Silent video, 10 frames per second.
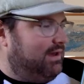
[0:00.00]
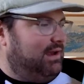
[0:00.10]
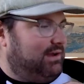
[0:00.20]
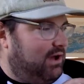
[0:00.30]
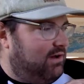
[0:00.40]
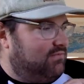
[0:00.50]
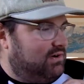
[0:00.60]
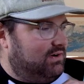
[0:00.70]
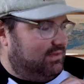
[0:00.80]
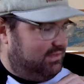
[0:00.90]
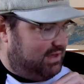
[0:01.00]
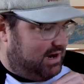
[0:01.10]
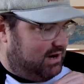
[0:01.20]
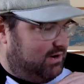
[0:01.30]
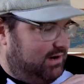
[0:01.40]
and cover
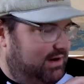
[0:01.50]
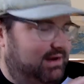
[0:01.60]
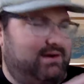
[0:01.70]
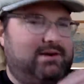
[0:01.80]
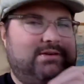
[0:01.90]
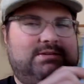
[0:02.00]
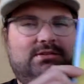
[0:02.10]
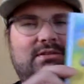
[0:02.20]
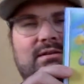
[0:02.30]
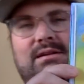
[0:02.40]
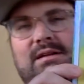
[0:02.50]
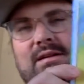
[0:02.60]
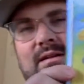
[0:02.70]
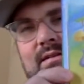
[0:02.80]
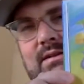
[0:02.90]
their ears.
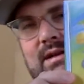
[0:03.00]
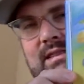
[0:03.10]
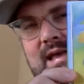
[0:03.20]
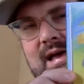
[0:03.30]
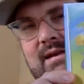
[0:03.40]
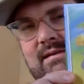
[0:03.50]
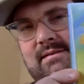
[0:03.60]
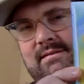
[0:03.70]
Look at that.